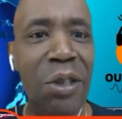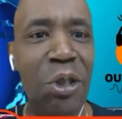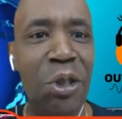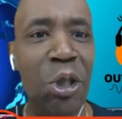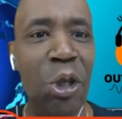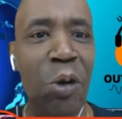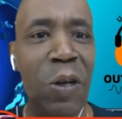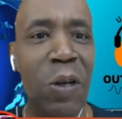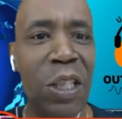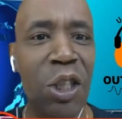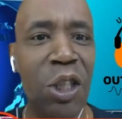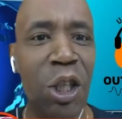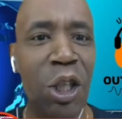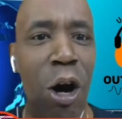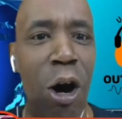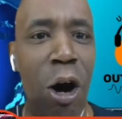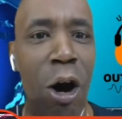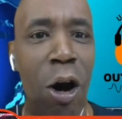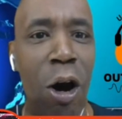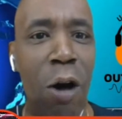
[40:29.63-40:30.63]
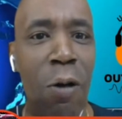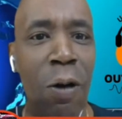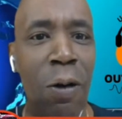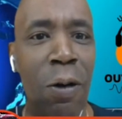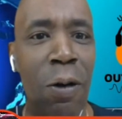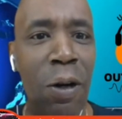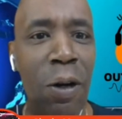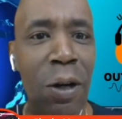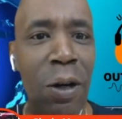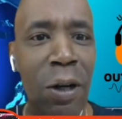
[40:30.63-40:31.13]
to his
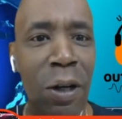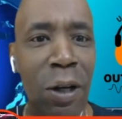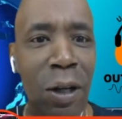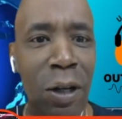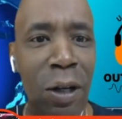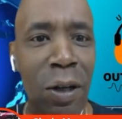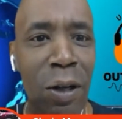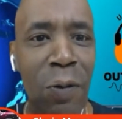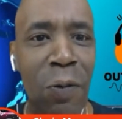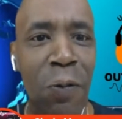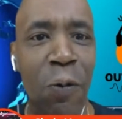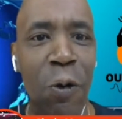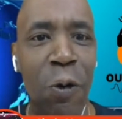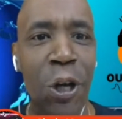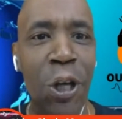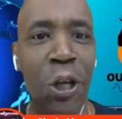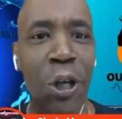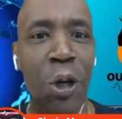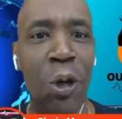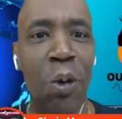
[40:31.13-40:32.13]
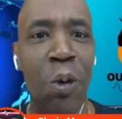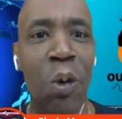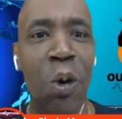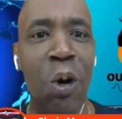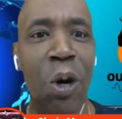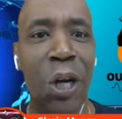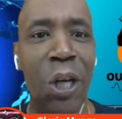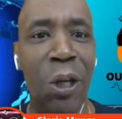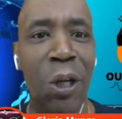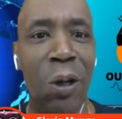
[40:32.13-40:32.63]
call for you
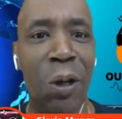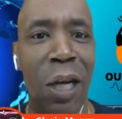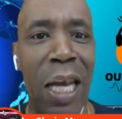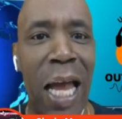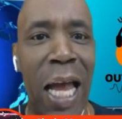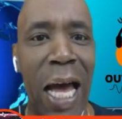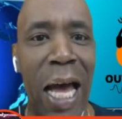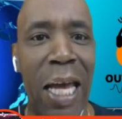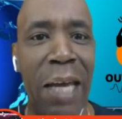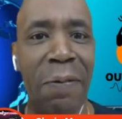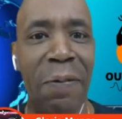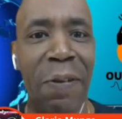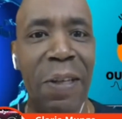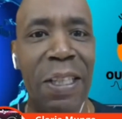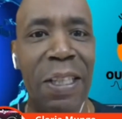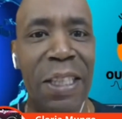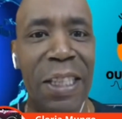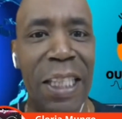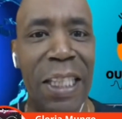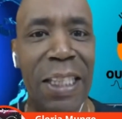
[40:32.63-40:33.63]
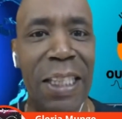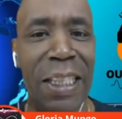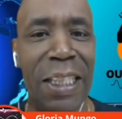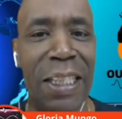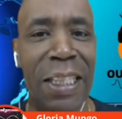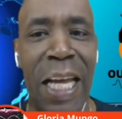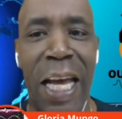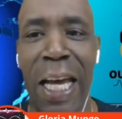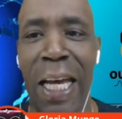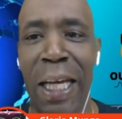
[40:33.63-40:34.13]
on your life in
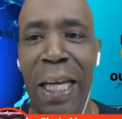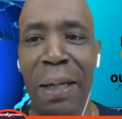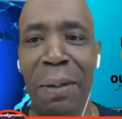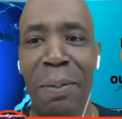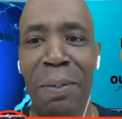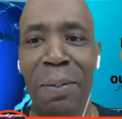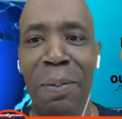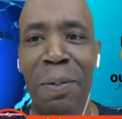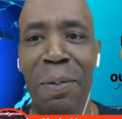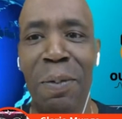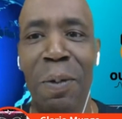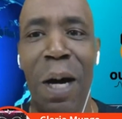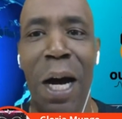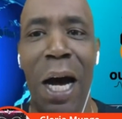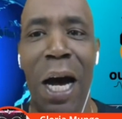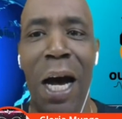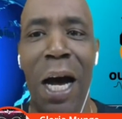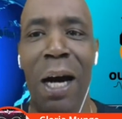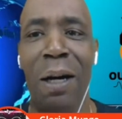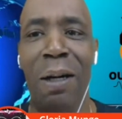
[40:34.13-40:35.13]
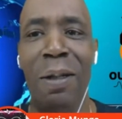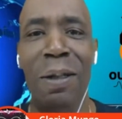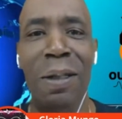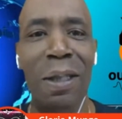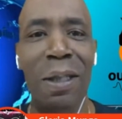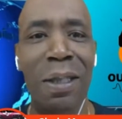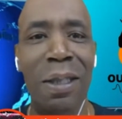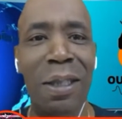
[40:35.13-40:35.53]
Jesus' name. Wow.